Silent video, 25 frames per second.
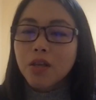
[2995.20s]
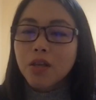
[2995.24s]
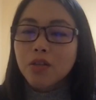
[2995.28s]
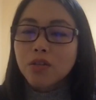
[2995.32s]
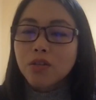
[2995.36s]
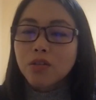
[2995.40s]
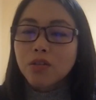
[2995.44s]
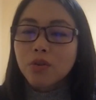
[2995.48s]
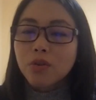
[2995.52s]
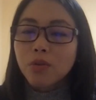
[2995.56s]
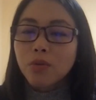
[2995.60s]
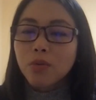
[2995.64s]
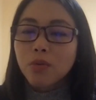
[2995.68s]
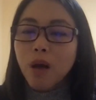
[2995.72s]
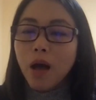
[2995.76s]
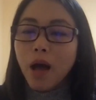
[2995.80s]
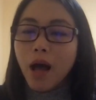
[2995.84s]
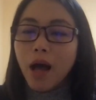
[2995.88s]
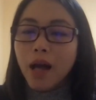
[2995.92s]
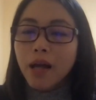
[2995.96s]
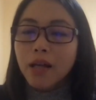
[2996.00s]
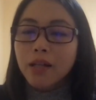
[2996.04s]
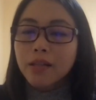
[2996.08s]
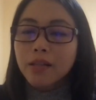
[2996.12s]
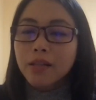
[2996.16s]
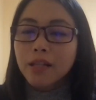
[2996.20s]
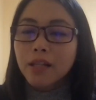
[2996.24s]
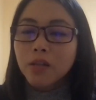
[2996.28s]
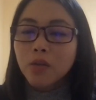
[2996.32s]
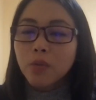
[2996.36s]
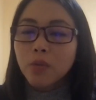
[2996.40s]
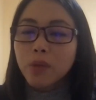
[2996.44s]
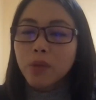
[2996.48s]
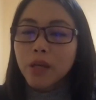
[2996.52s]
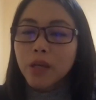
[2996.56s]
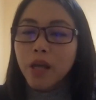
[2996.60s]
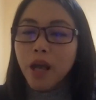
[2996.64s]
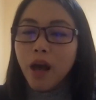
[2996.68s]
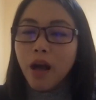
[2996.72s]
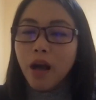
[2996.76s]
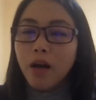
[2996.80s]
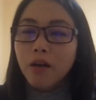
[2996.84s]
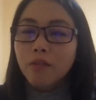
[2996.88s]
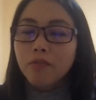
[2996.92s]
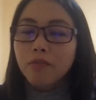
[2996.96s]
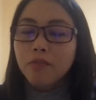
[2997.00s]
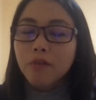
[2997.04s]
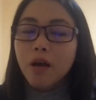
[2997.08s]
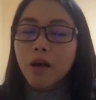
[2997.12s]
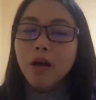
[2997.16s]
so I think we
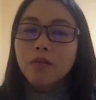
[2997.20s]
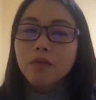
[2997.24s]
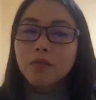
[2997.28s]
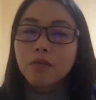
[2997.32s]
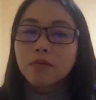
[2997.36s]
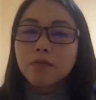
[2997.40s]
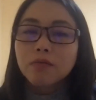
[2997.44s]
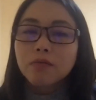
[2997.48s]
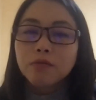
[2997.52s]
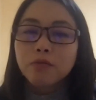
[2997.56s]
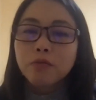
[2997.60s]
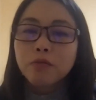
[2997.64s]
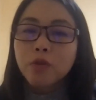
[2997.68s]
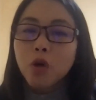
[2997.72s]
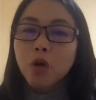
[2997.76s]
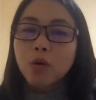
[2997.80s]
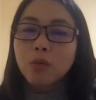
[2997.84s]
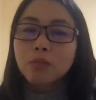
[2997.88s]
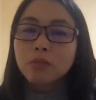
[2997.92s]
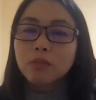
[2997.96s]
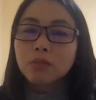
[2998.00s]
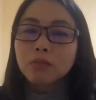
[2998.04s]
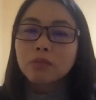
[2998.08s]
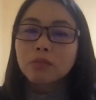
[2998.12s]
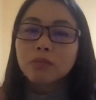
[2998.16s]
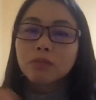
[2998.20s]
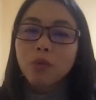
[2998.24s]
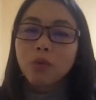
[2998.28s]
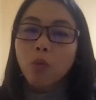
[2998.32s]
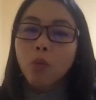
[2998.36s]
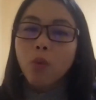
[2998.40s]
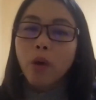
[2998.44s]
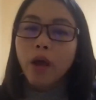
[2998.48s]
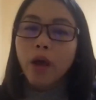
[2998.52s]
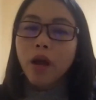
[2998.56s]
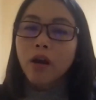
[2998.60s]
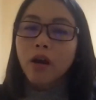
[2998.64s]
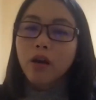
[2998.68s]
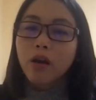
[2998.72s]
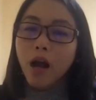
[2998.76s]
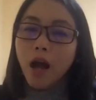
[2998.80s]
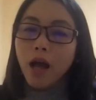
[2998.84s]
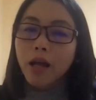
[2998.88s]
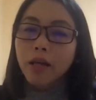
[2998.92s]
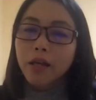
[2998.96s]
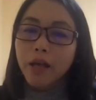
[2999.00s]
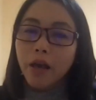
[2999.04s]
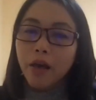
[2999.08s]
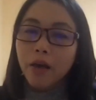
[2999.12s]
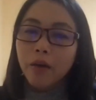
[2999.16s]
have, from where I
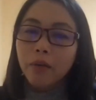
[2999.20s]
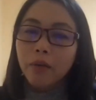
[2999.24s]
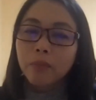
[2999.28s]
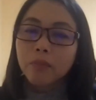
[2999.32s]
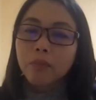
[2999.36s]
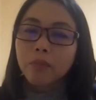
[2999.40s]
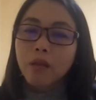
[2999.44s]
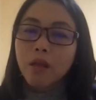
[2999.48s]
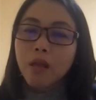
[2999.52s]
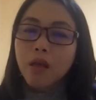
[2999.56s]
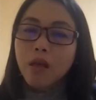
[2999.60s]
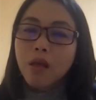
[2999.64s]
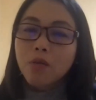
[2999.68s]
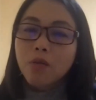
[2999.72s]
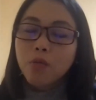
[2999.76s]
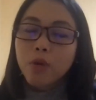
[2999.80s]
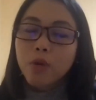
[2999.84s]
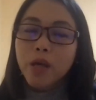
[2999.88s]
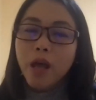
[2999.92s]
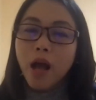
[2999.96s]
am, we